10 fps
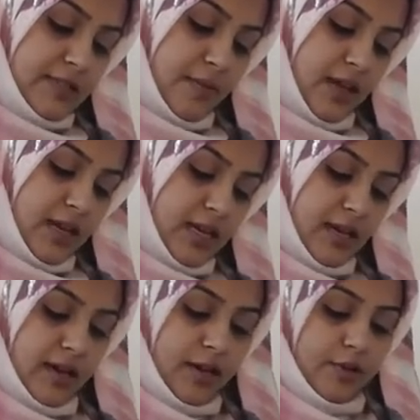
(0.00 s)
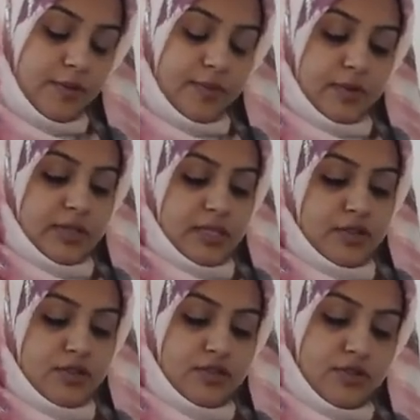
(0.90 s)
smiling. I hope yours
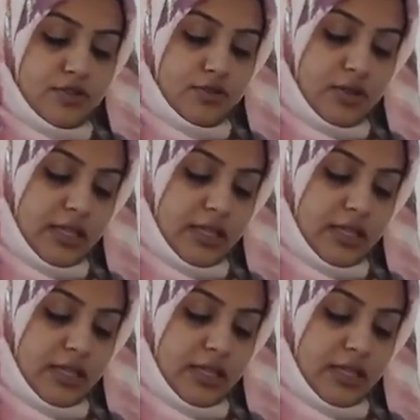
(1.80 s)
is too.